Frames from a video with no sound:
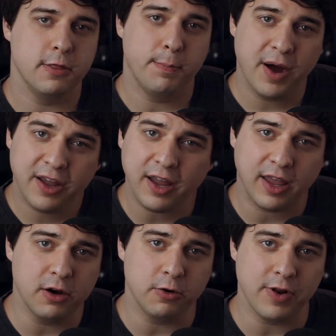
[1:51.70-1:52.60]
bucket
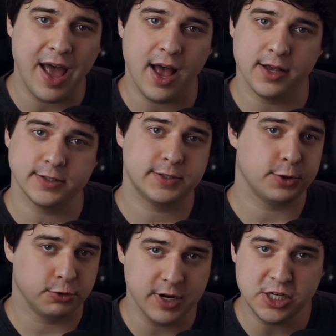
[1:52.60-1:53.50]
kiln has
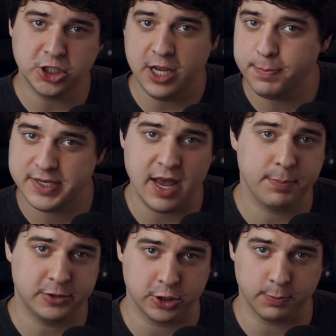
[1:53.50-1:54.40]
3 cheap
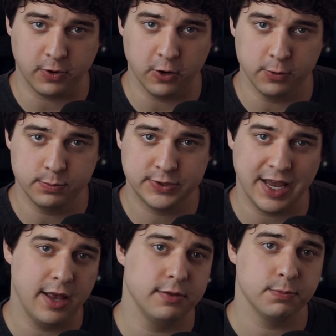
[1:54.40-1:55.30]
temperature probes
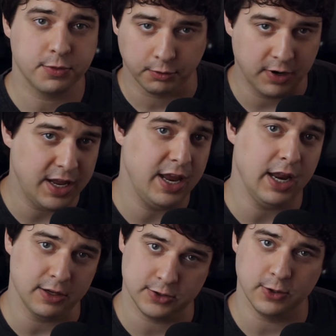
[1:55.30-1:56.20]
and 3
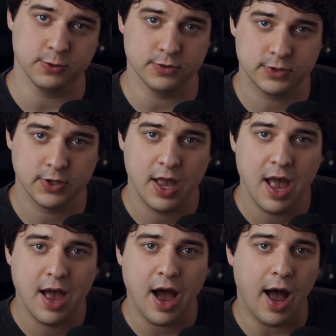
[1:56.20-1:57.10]
heating zones.
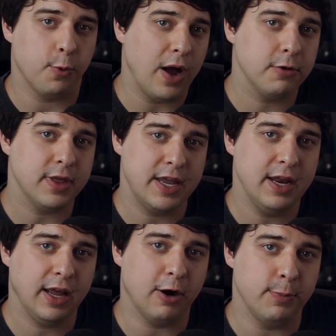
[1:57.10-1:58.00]
I wound the
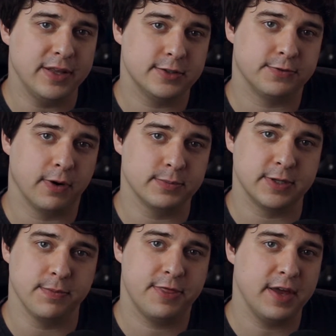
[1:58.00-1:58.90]
heating elements from
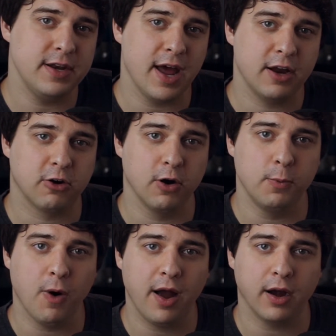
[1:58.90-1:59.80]
some thin nichrome
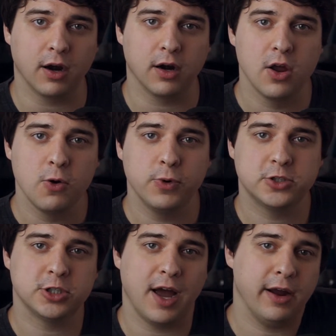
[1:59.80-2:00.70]
wire,
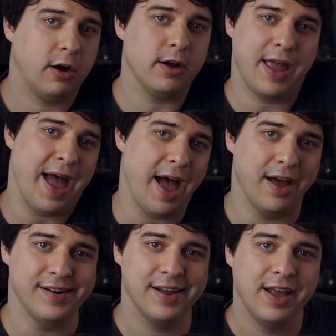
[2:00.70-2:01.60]
which I already had,